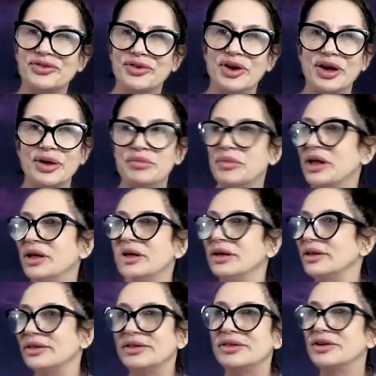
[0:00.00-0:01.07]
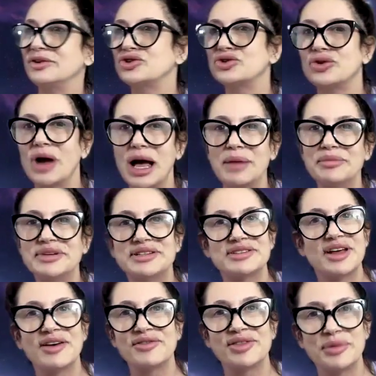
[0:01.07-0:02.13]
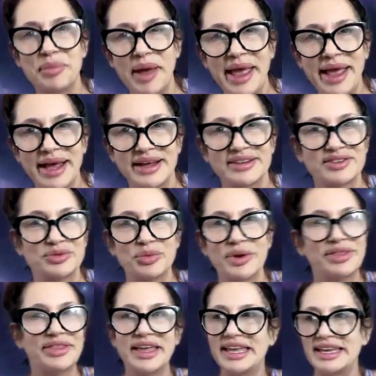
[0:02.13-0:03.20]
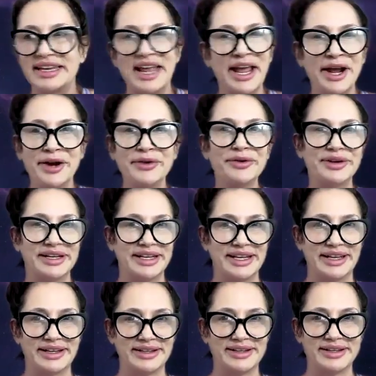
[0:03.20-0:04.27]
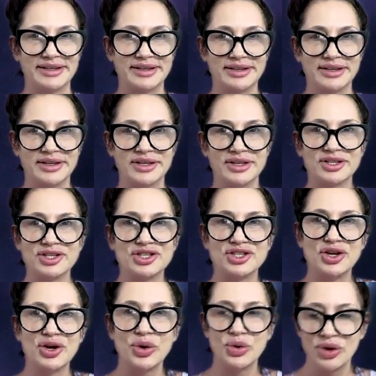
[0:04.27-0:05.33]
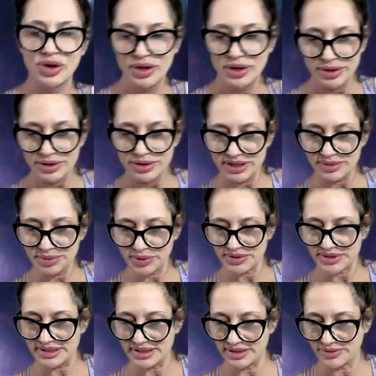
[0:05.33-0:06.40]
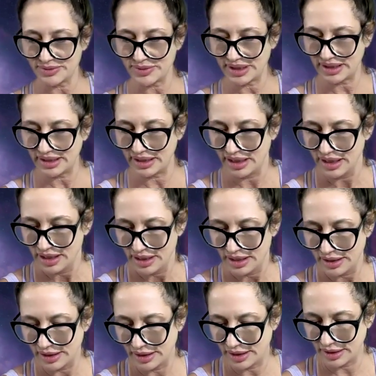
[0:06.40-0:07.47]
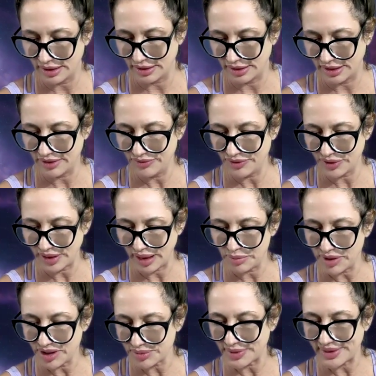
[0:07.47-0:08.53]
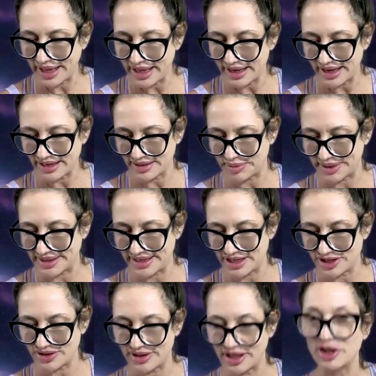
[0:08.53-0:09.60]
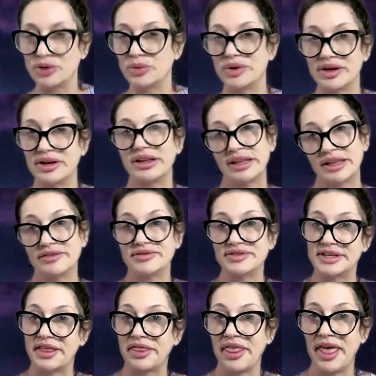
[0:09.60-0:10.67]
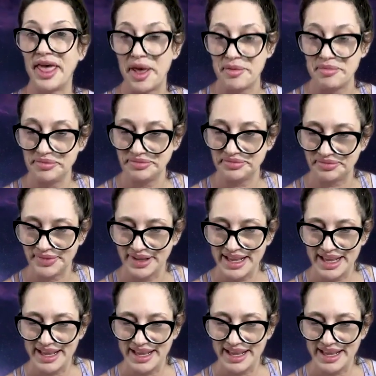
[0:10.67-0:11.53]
from the traumas of the past, what they inherited. So this person didn't really give you that much, but they had expectation that you were going to give to them.